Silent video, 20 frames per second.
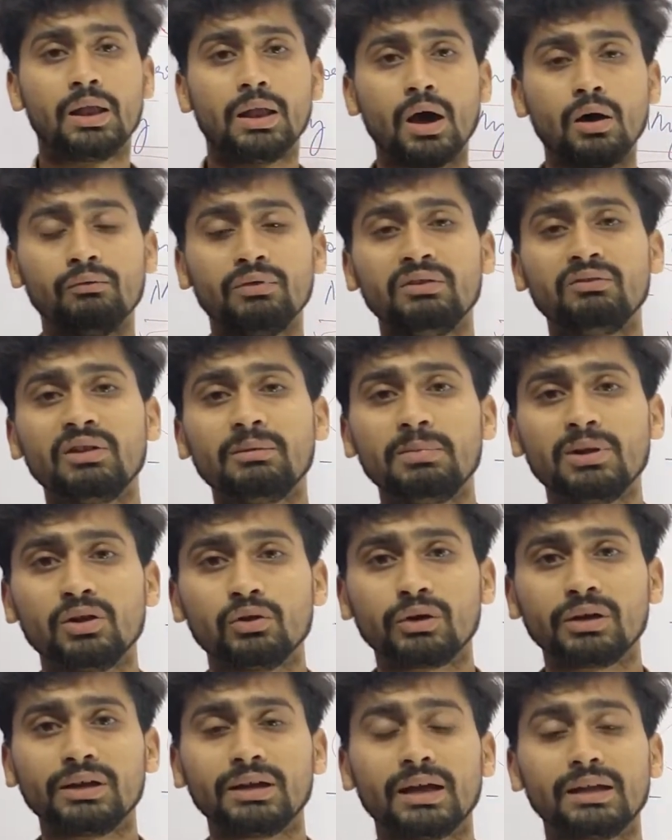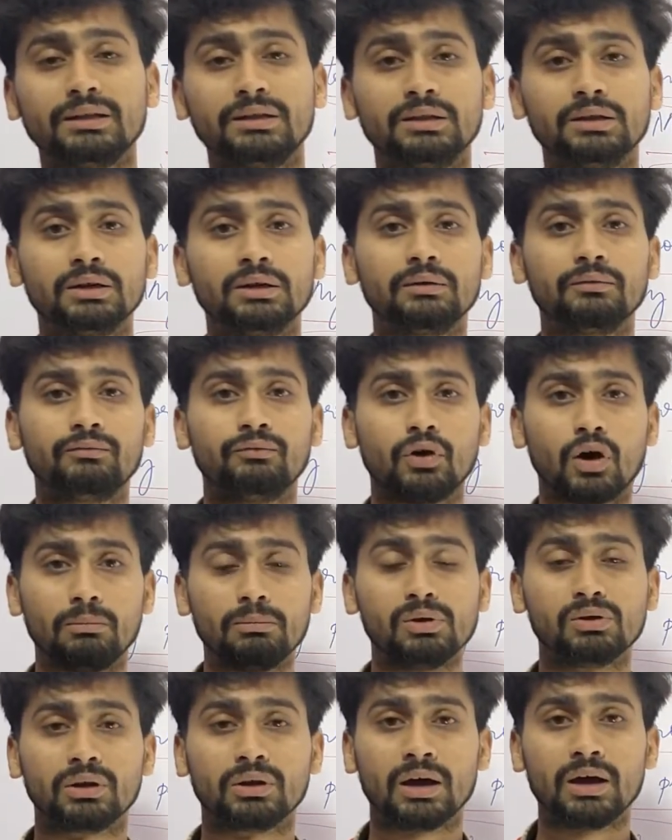Now we will be looking at the
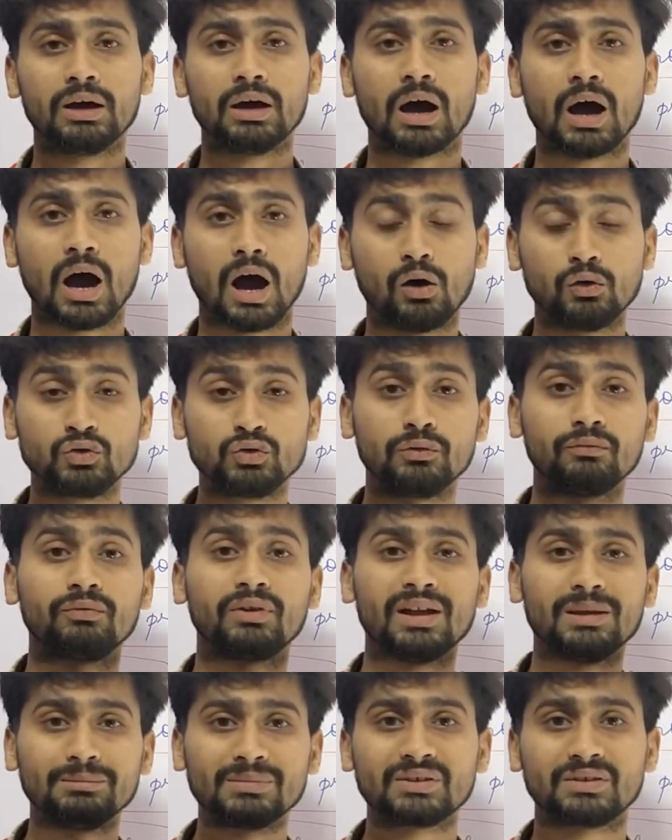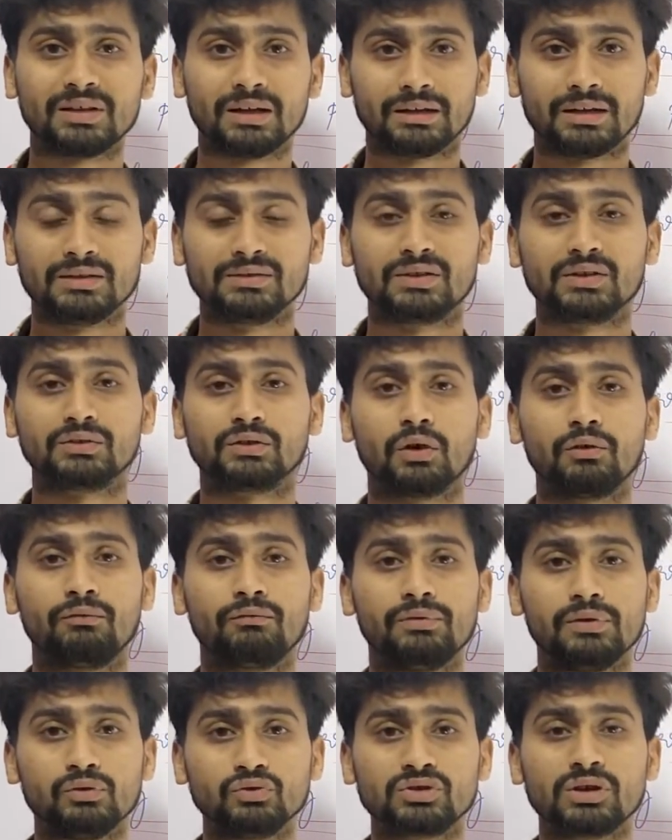formula how to frame the sentences of
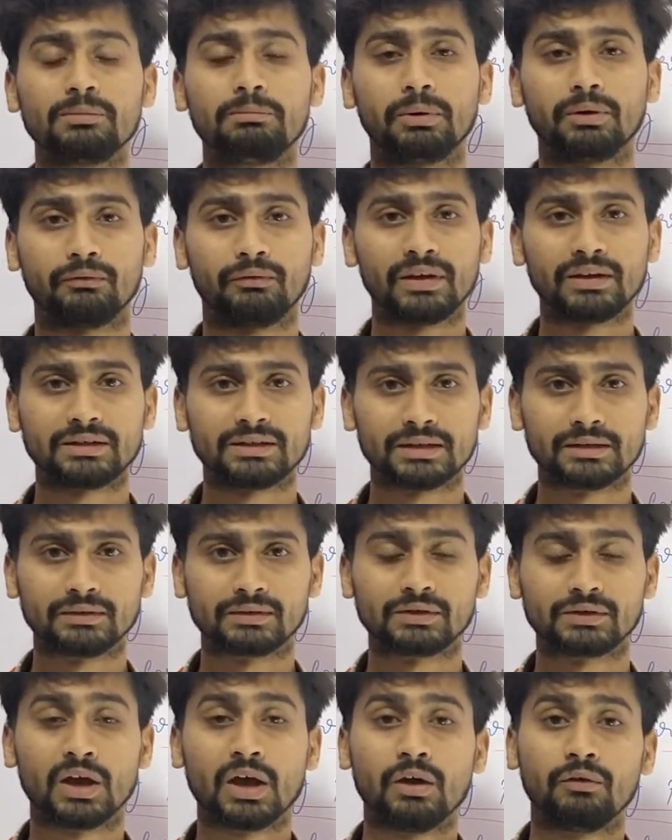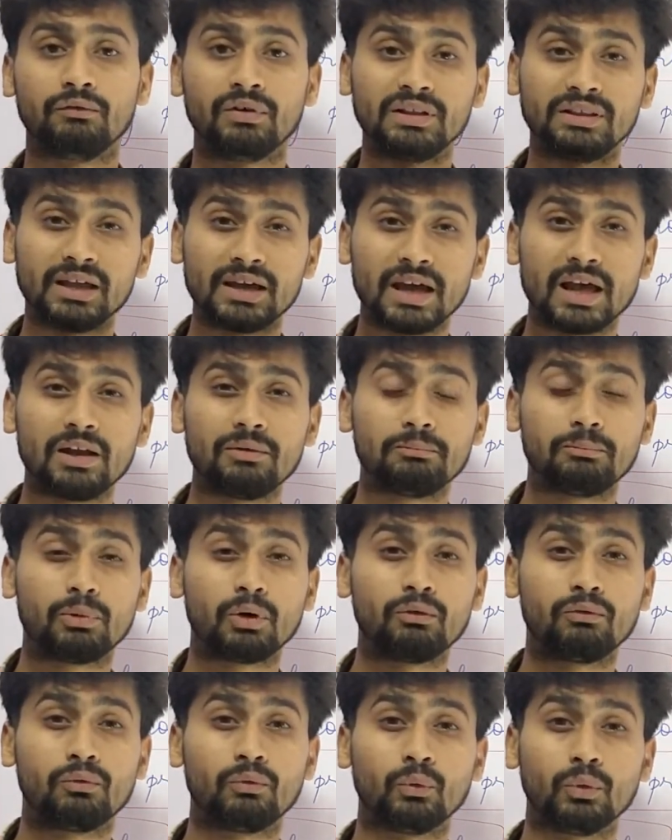future perfect tense, with the
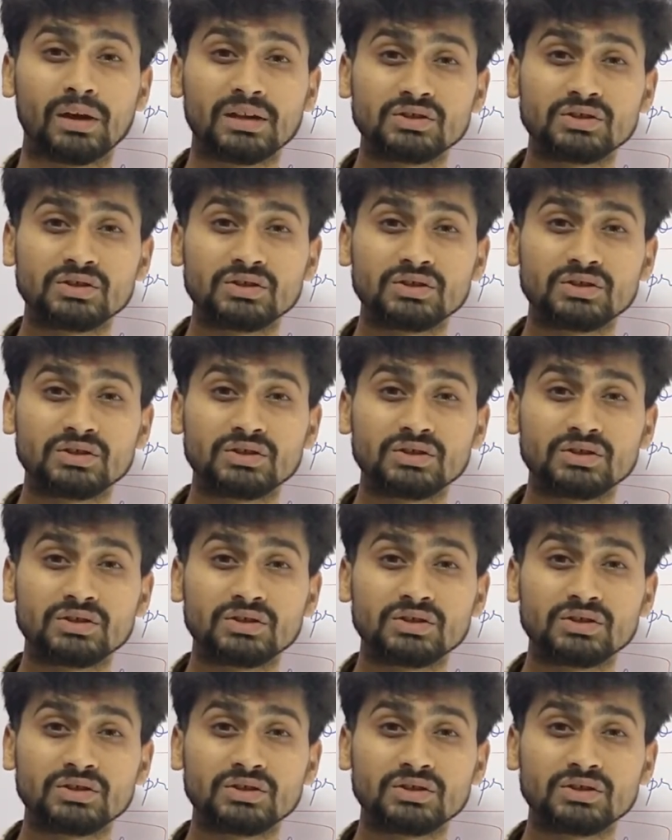help of